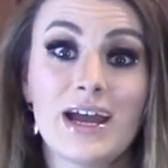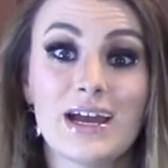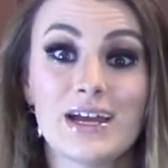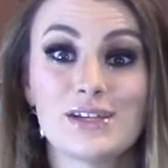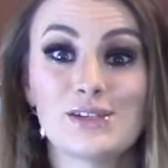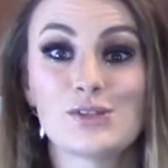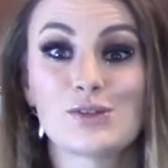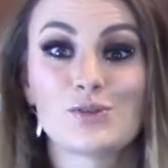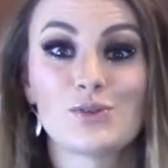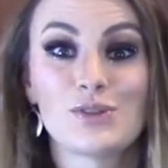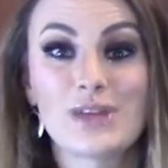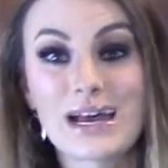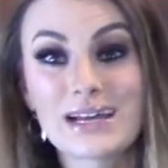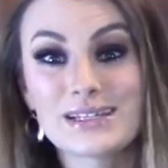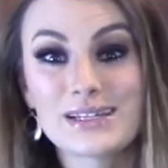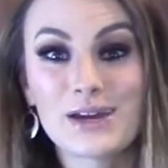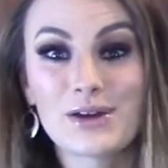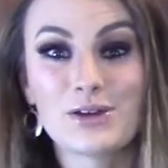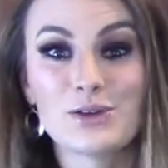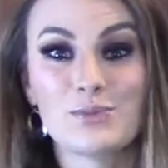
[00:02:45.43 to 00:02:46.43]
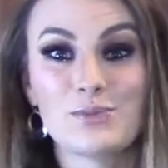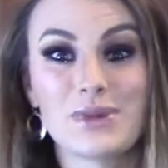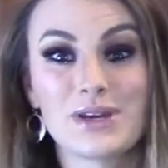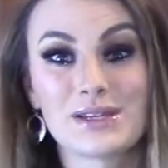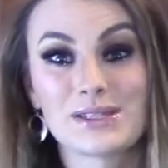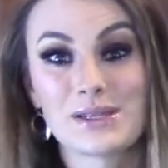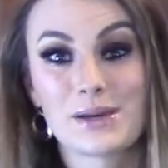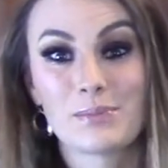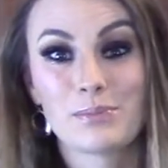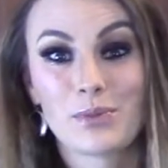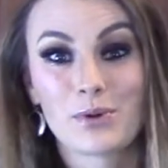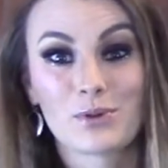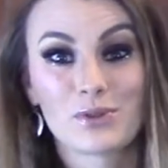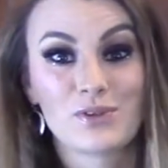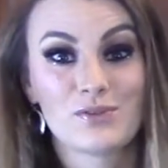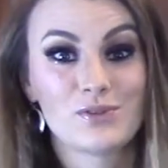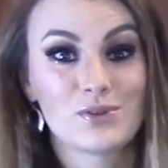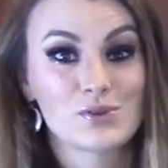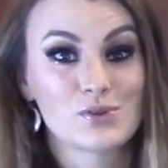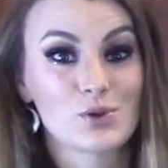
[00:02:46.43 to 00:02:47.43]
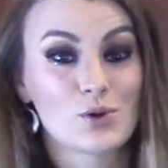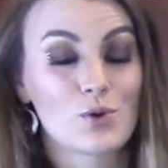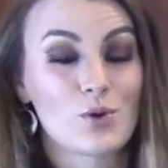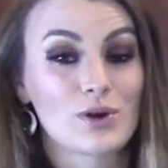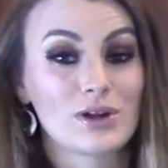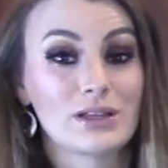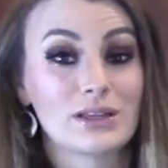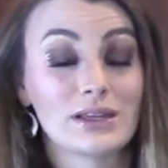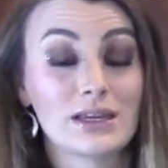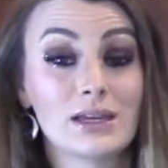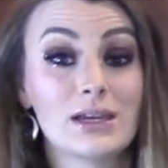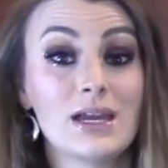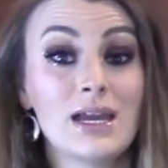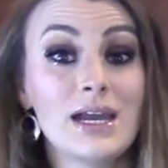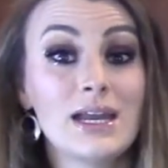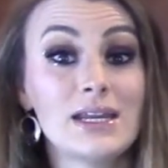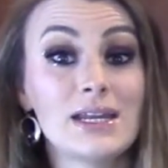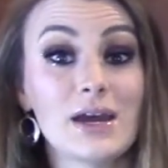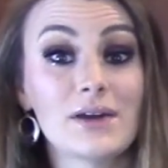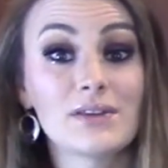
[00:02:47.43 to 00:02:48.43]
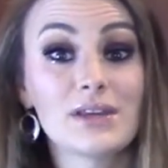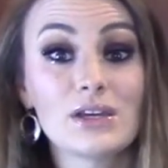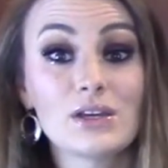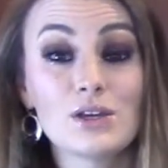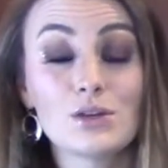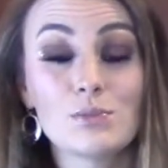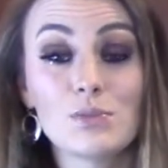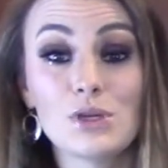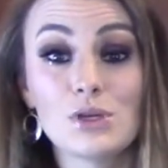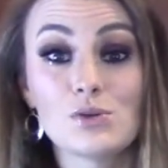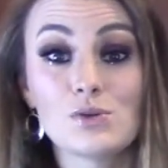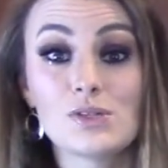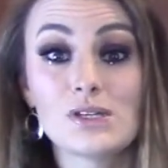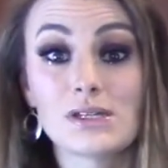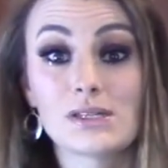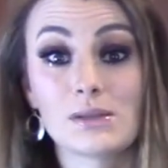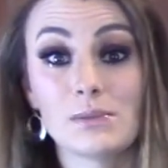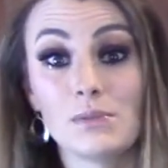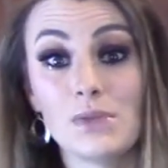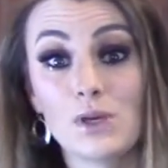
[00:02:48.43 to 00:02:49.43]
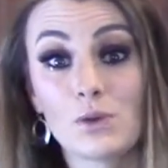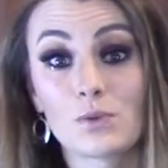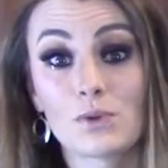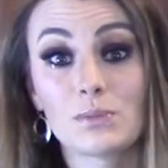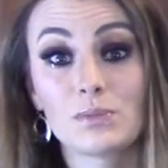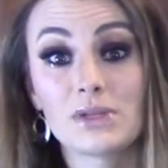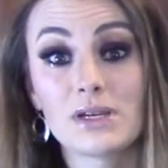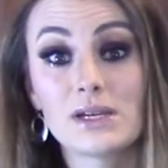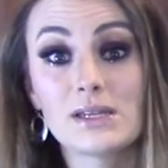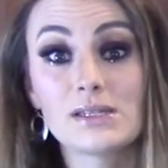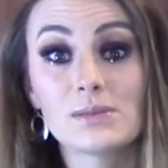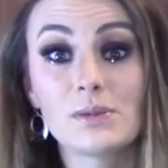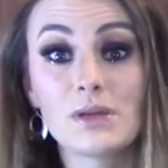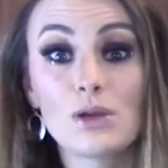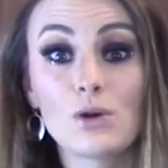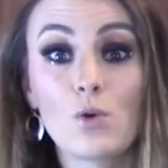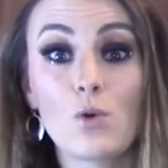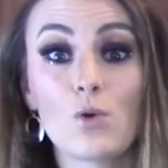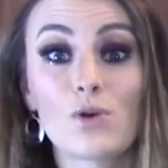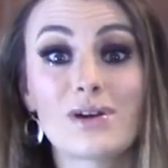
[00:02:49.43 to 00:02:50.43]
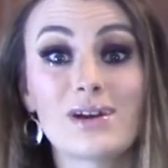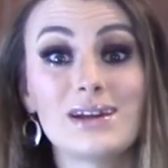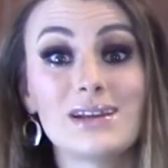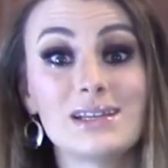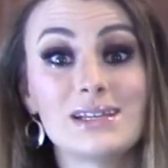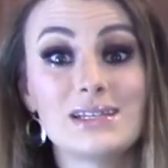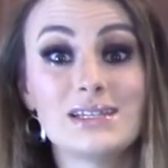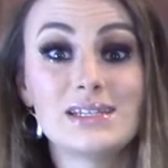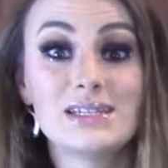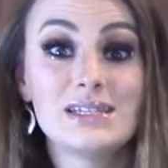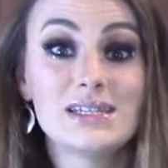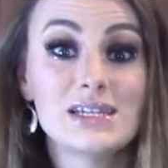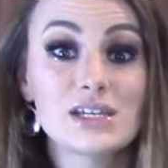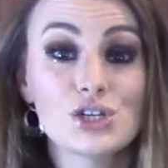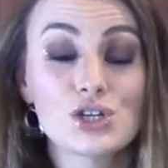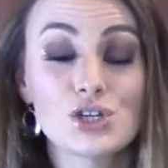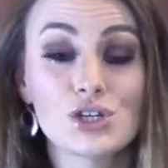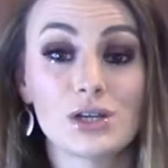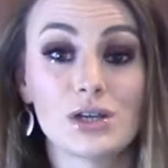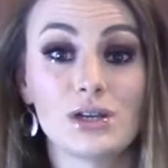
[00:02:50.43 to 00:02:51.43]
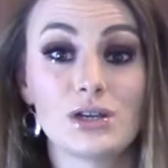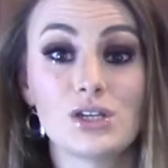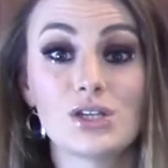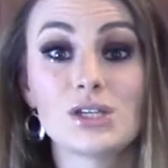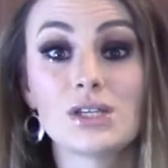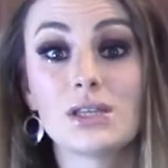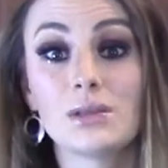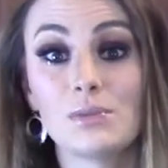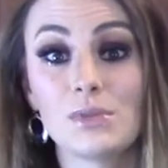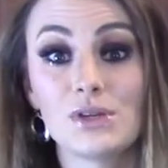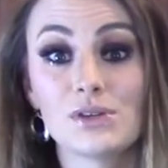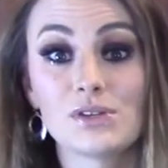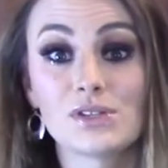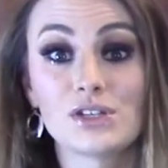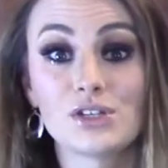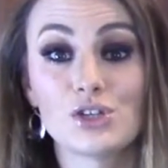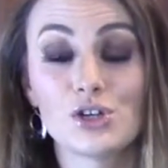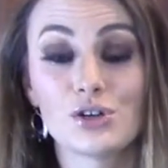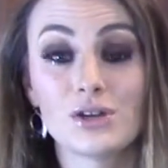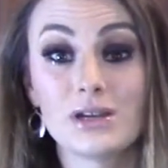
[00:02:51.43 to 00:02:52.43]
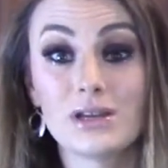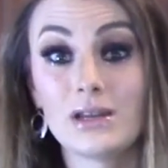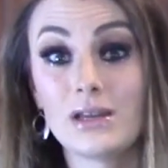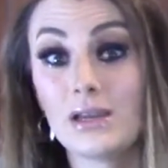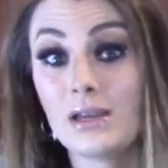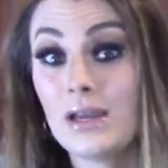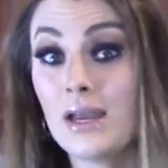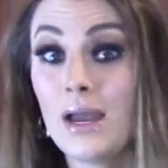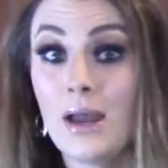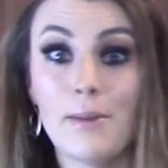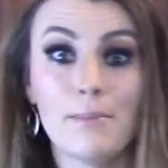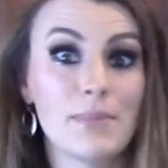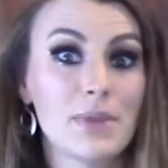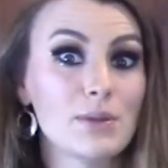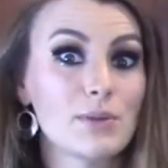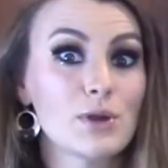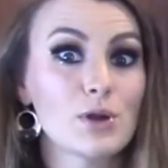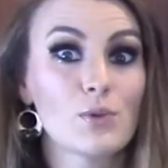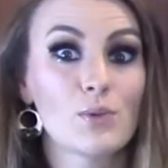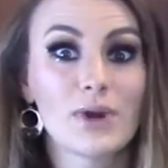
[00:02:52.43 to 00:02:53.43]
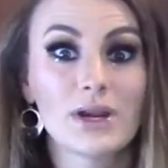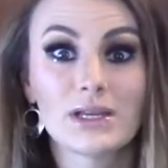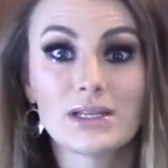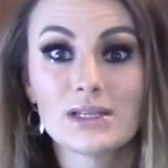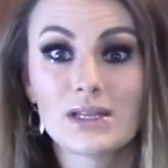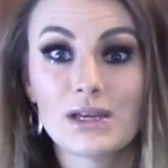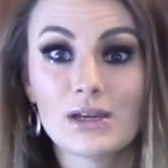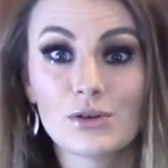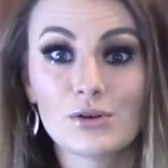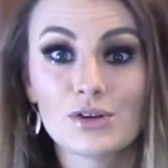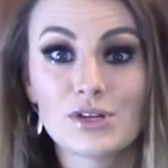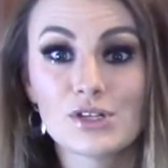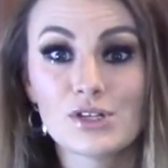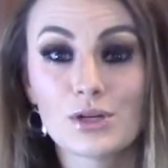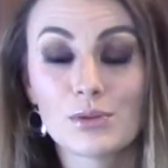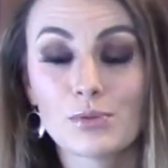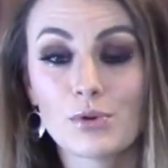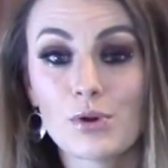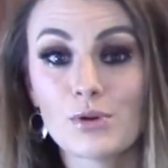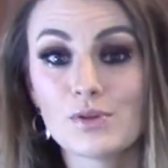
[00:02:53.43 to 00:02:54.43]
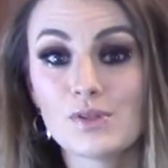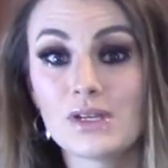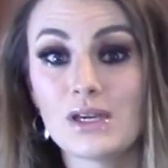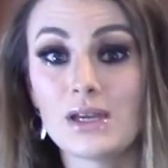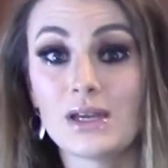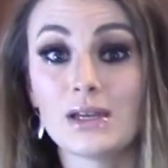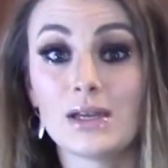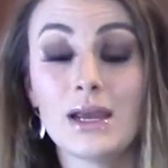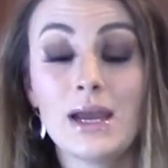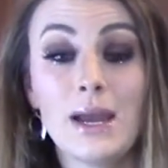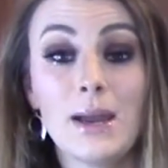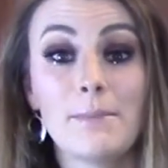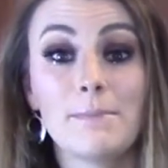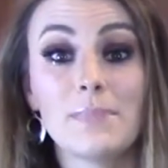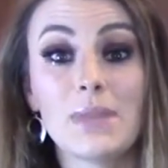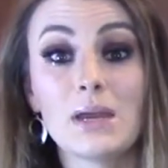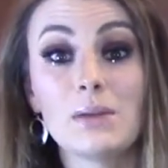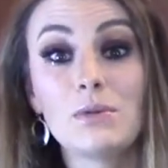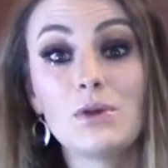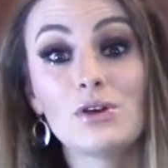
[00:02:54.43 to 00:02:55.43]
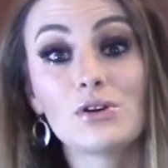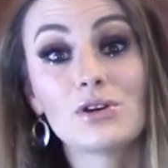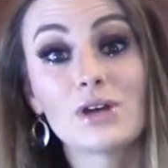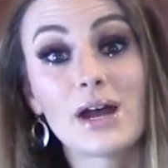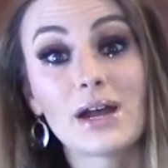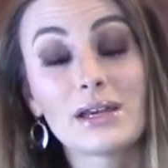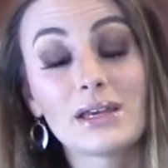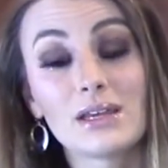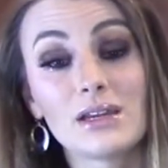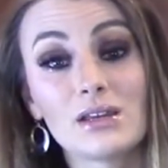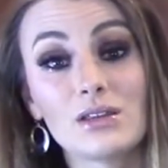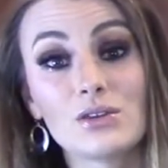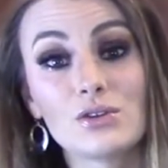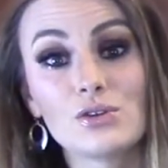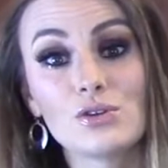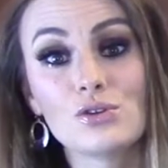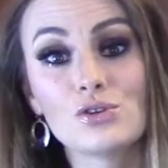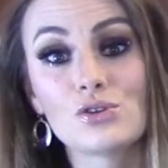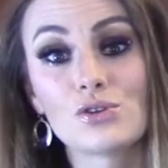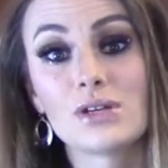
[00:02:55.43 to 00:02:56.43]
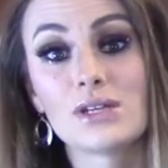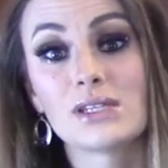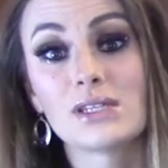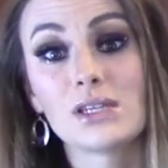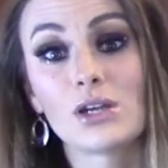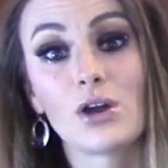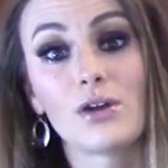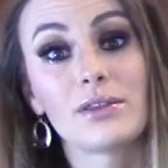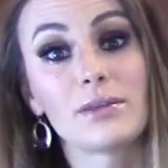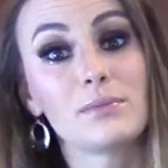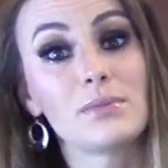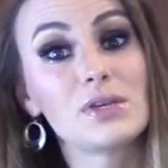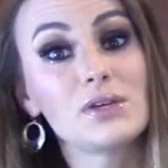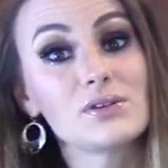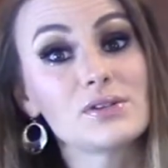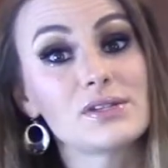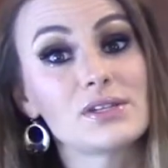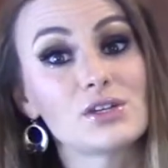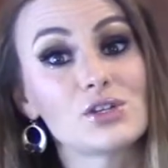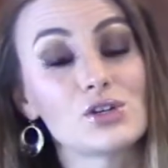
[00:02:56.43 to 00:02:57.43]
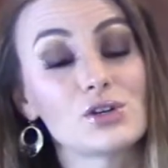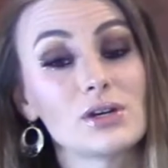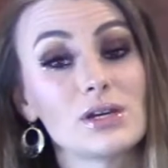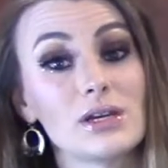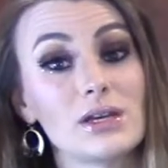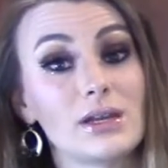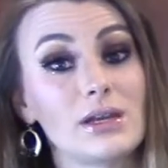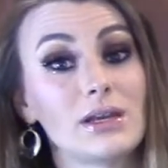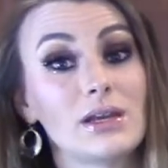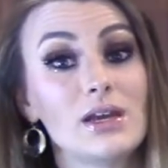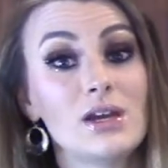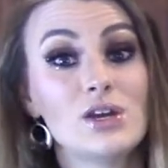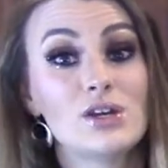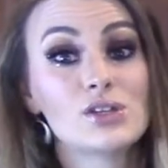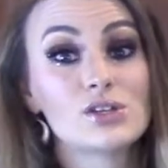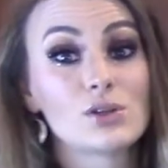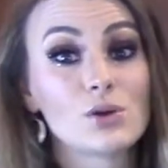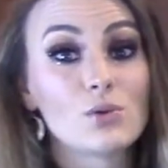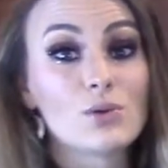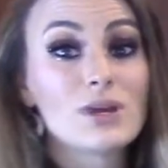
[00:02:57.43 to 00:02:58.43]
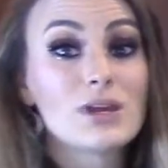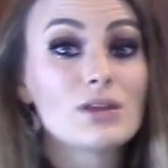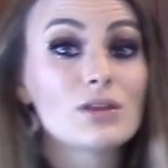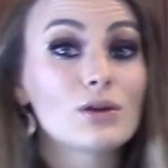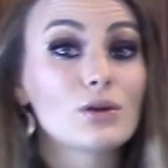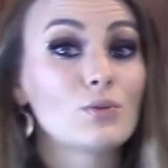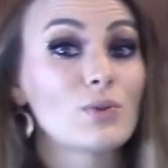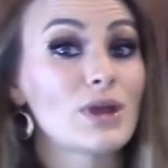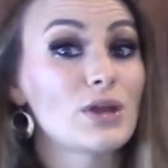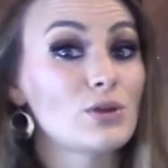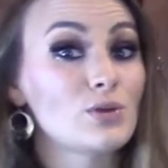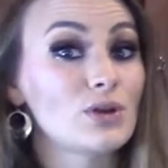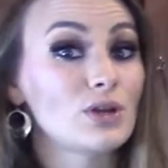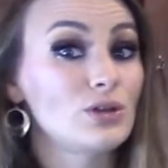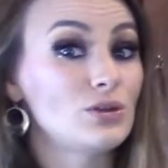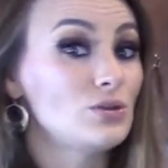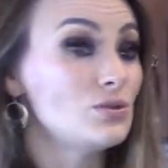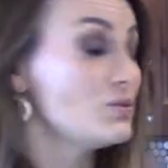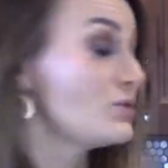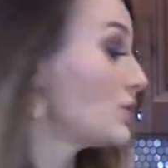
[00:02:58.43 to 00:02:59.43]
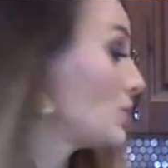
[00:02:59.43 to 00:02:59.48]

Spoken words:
And so that's how you mix up both of those accordingly. Now they can be used as a meal replacement or in addition to the meals that you're eating. Maybe you're wanting to increase your protein. Maybe you're not getting the nutrients in all the meals that you're eating. So either way you can use